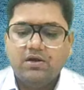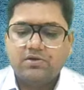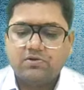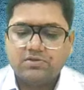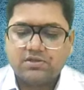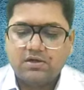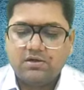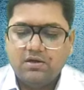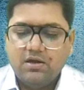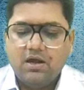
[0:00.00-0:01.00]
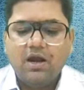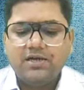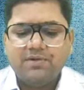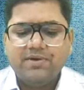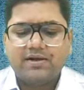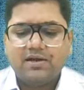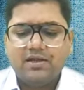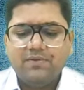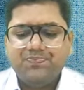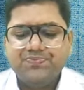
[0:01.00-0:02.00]
toaster.
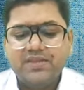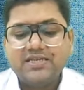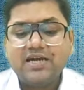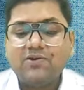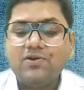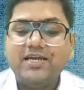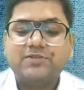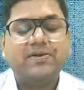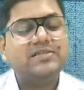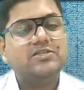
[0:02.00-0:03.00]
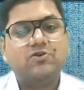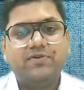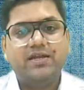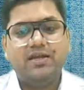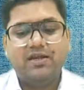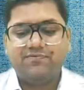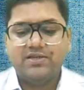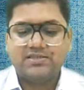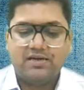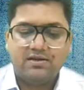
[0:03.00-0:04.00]
Ultimately, these are all expenses of DEF the
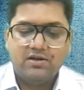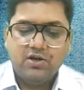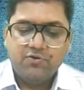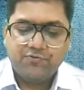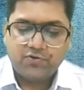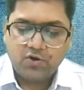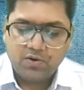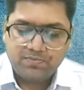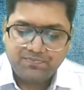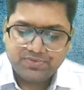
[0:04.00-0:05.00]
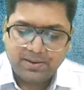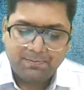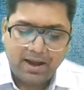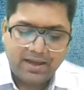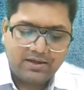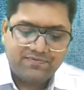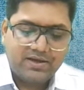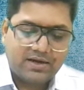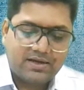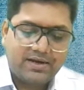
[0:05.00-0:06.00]
seller. From the buyer,
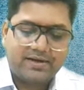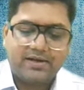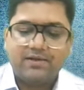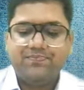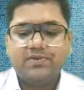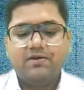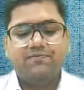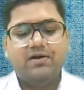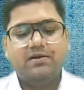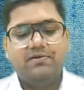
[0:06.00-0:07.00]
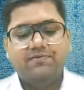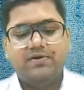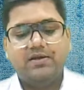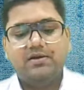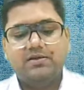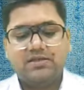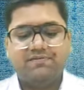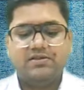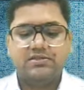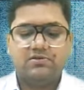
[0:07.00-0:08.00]
we are collecting
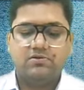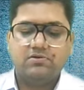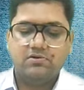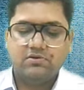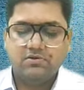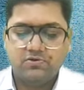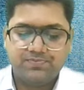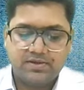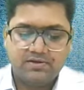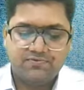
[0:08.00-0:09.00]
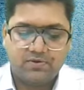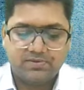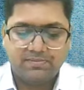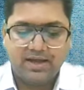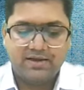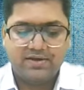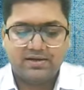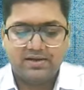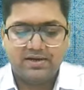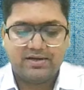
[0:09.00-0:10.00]
1170 rupee. From the buyer, we
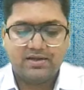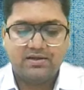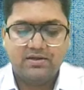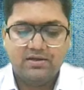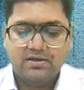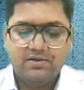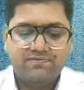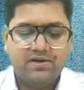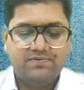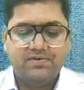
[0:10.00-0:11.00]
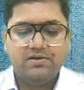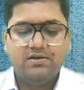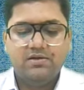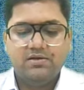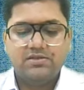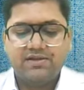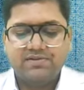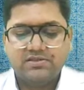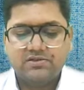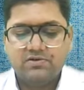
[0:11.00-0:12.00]
are collecting
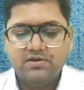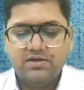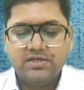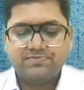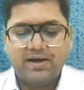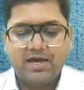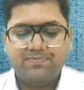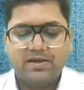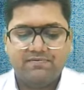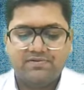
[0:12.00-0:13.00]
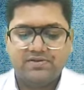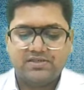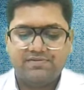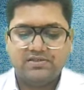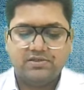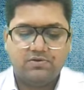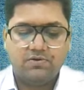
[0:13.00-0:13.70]
1170. Is buyer paying 1170?